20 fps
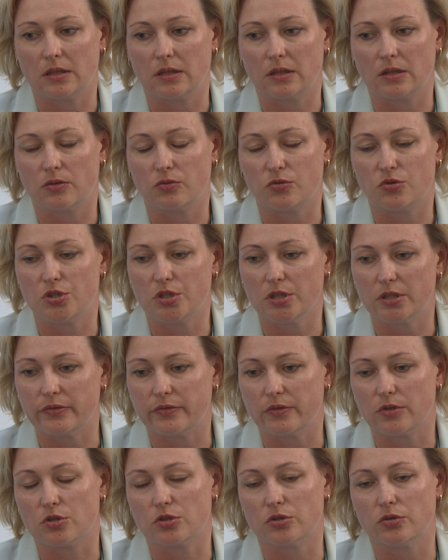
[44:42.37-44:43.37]

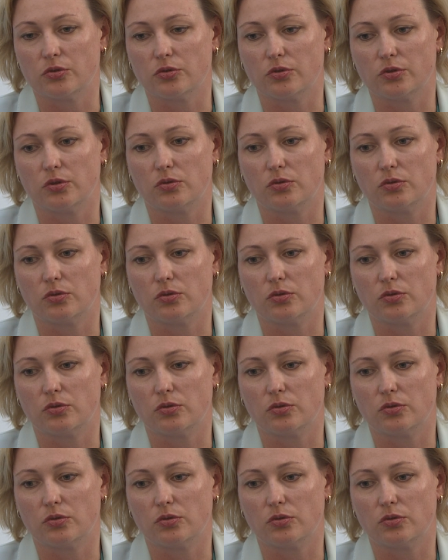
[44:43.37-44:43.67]
Secondly,